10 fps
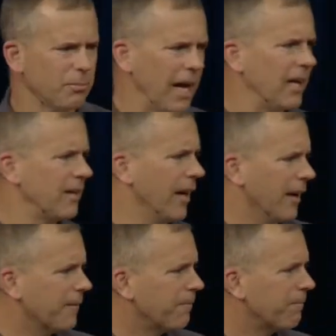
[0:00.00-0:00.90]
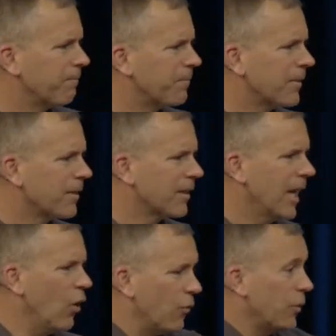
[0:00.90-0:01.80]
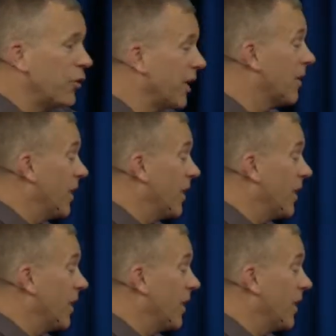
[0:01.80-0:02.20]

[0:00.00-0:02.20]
a bad thing. How often when you think of